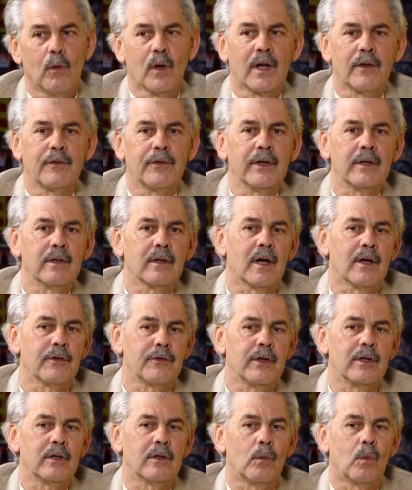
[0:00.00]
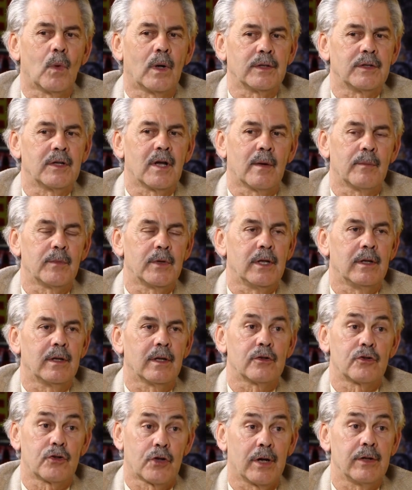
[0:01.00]
Well, I think the one company
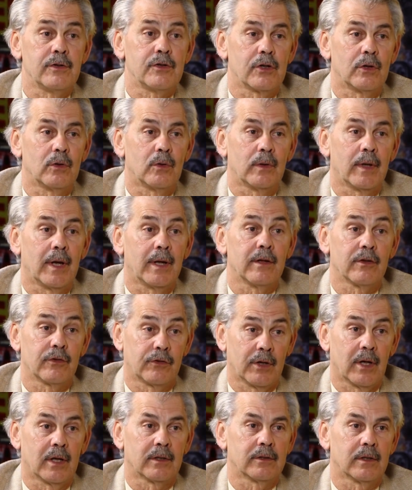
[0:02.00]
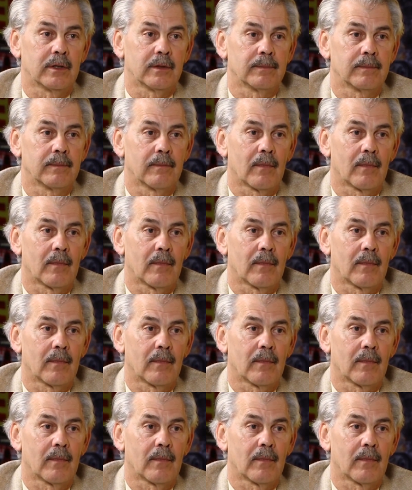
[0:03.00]
that's changing all that is Tata.